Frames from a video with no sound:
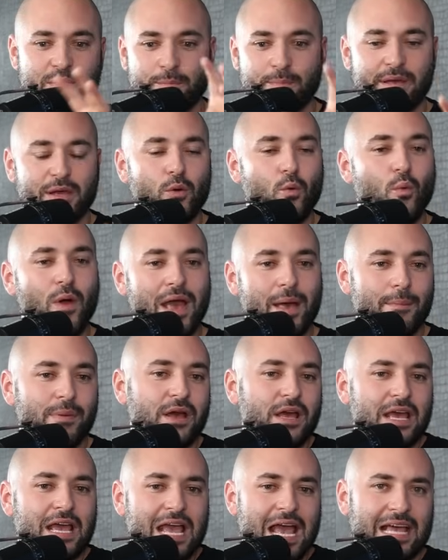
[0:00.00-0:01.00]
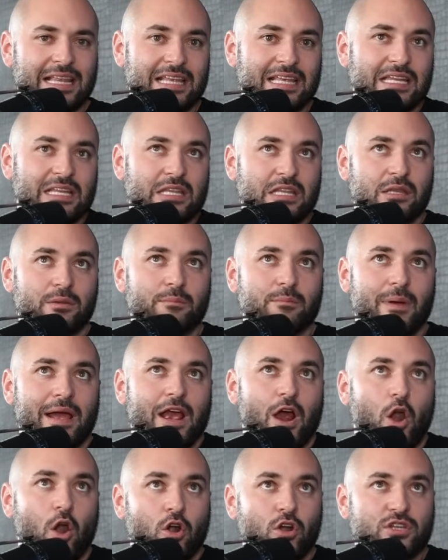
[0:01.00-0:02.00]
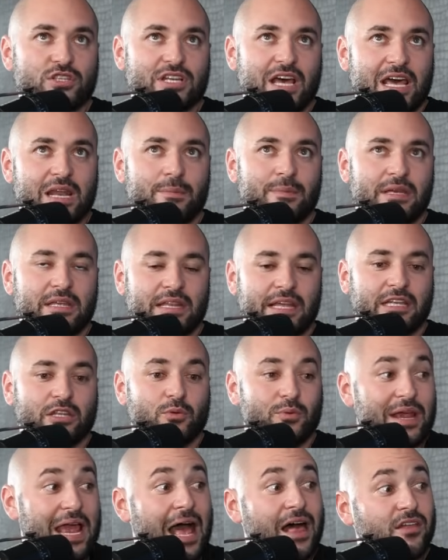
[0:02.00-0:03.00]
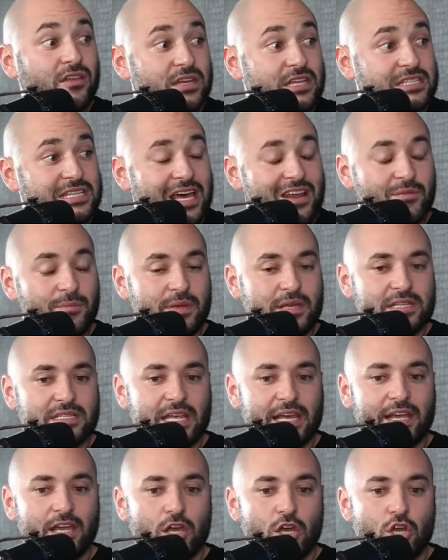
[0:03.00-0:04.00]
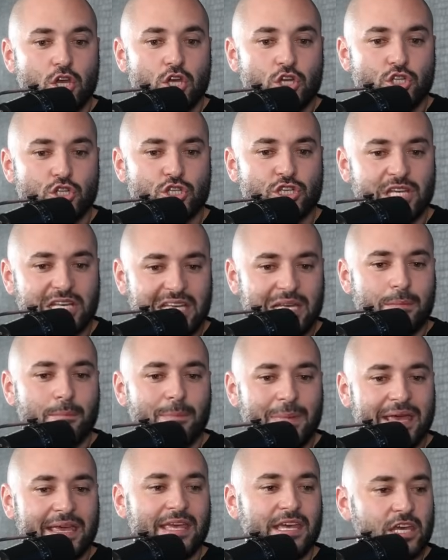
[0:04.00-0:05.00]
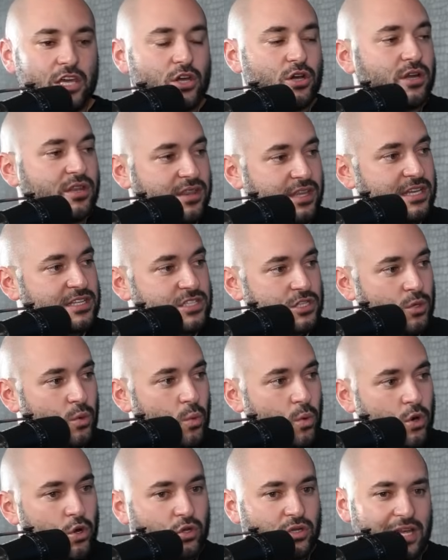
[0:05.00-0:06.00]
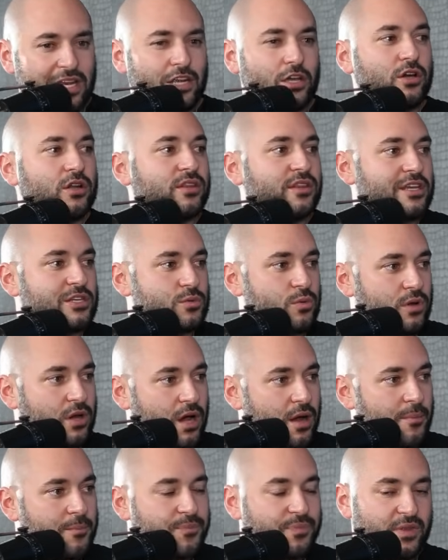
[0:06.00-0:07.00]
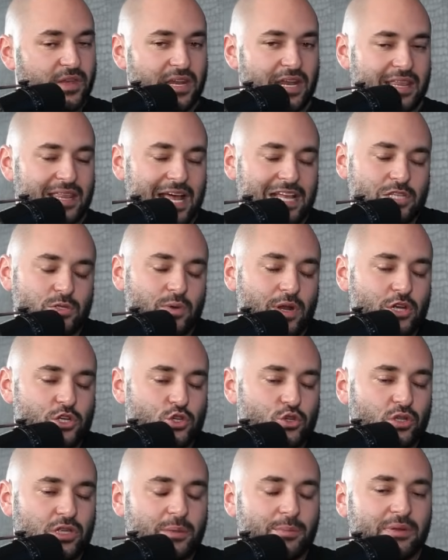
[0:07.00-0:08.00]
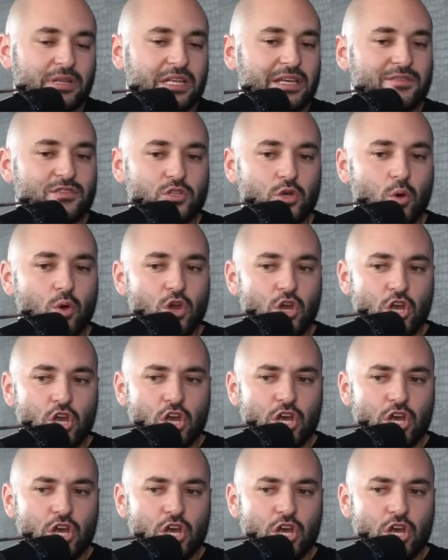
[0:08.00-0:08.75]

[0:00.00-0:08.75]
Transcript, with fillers: some big web. And then my art side of me and like the reality side of me is like, just keep making good things in the world and good things will come. And that's what I truly believe. So